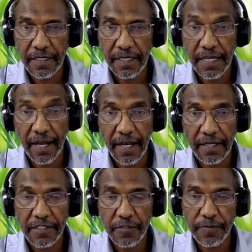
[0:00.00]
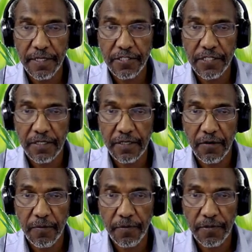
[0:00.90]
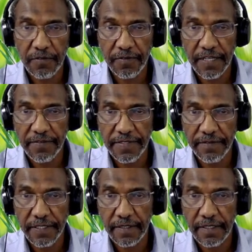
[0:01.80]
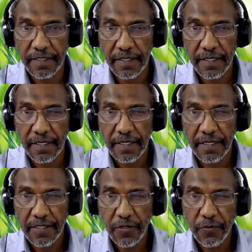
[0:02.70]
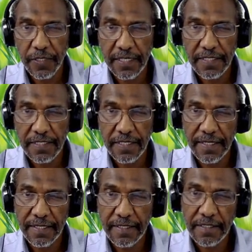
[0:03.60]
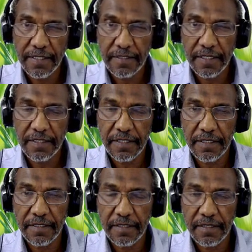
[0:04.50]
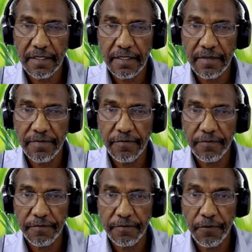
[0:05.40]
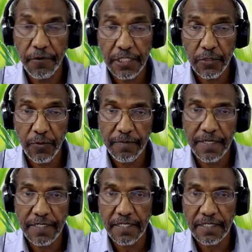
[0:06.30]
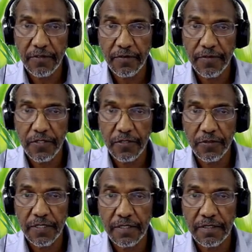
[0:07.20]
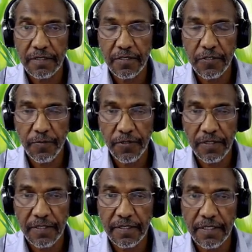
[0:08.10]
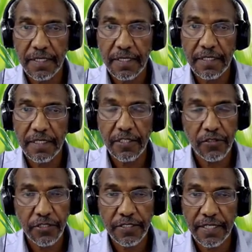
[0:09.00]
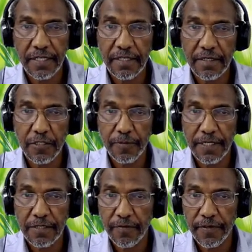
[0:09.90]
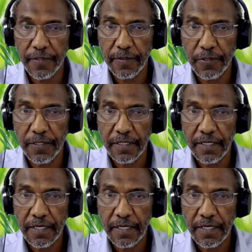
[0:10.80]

and a high dispersion of 0.57. So we can see that this instructor, 41% of the student respondent did not rate their experience favorably.